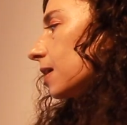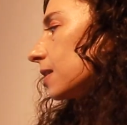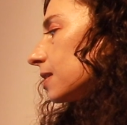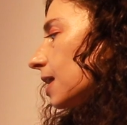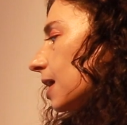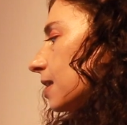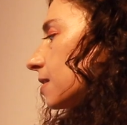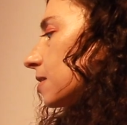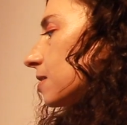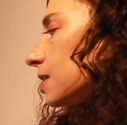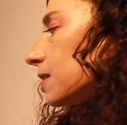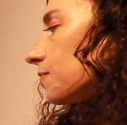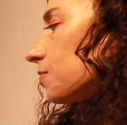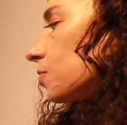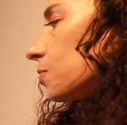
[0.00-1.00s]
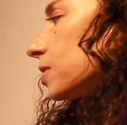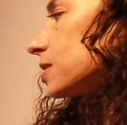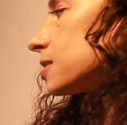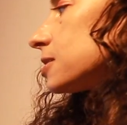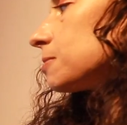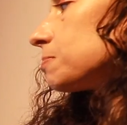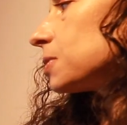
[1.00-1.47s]
Then the
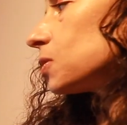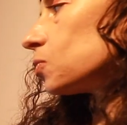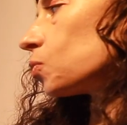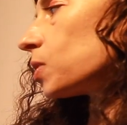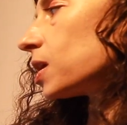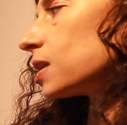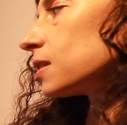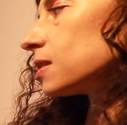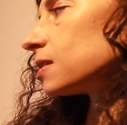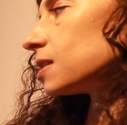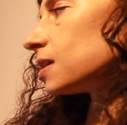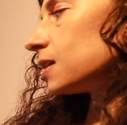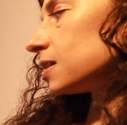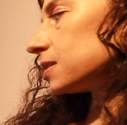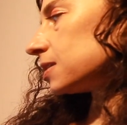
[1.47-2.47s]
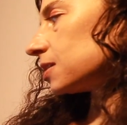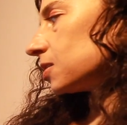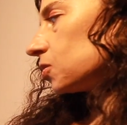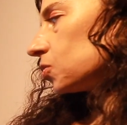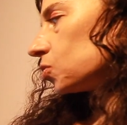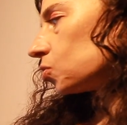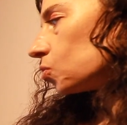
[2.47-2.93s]
difference between these
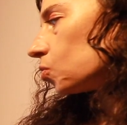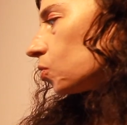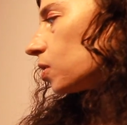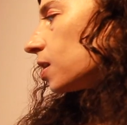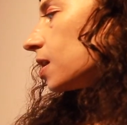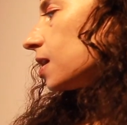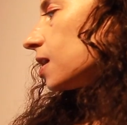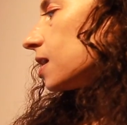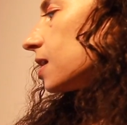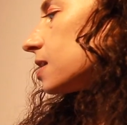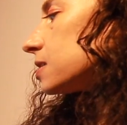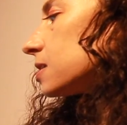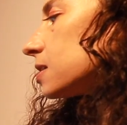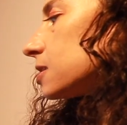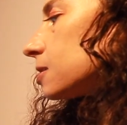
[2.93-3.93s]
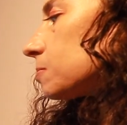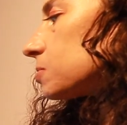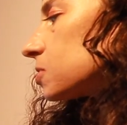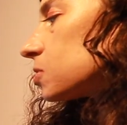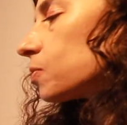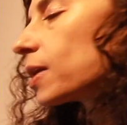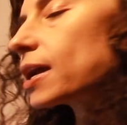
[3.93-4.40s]
two is
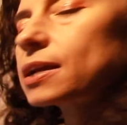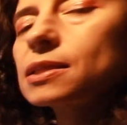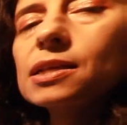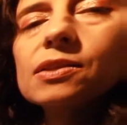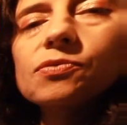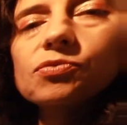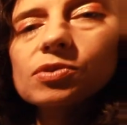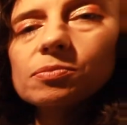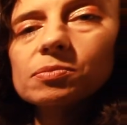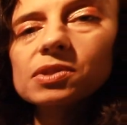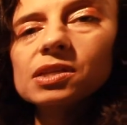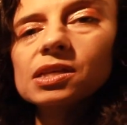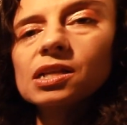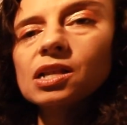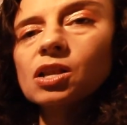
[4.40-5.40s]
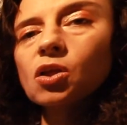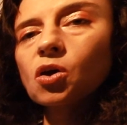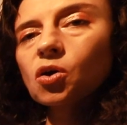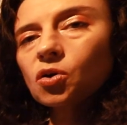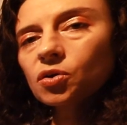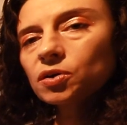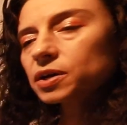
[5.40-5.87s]
subtracted from the
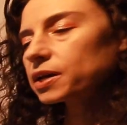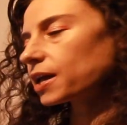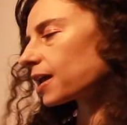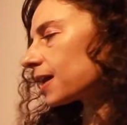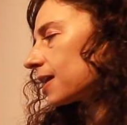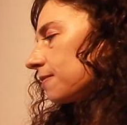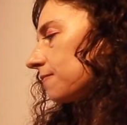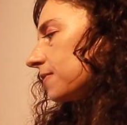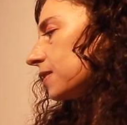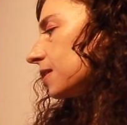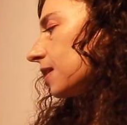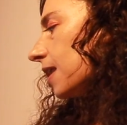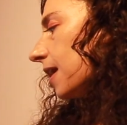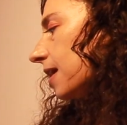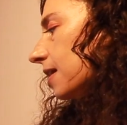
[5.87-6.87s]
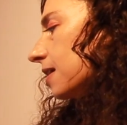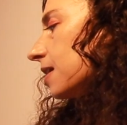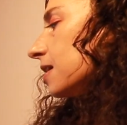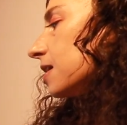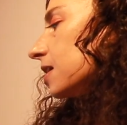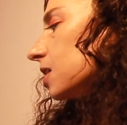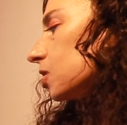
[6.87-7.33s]
long AV delay
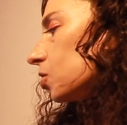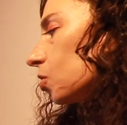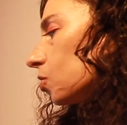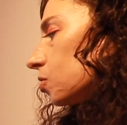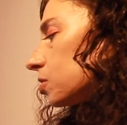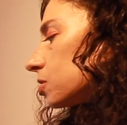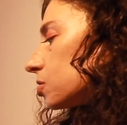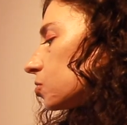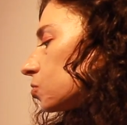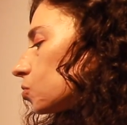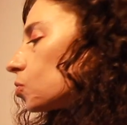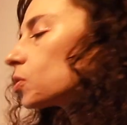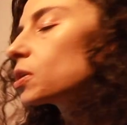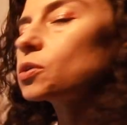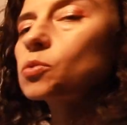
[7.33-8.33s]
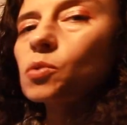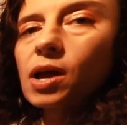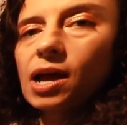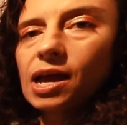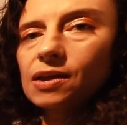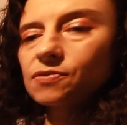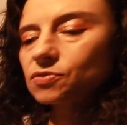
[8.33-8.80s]
in order to
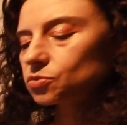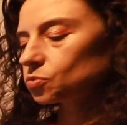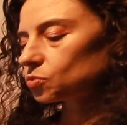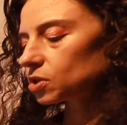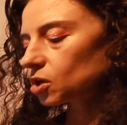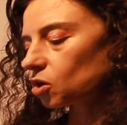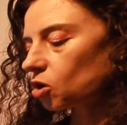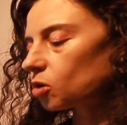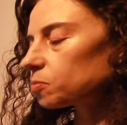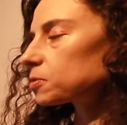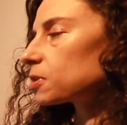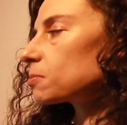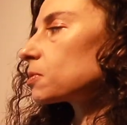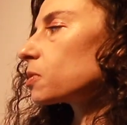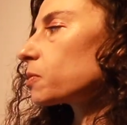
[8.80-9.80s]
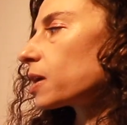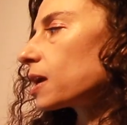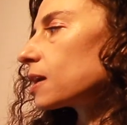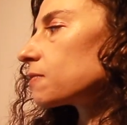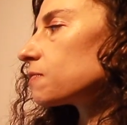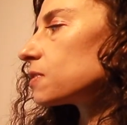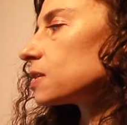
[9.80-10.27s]
arrive to the optimal
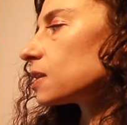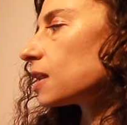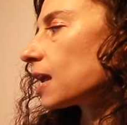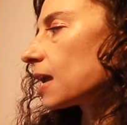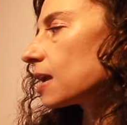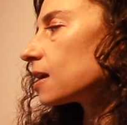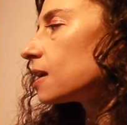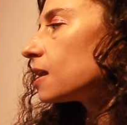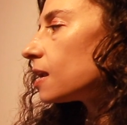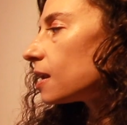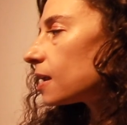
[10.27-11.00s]
AV delay.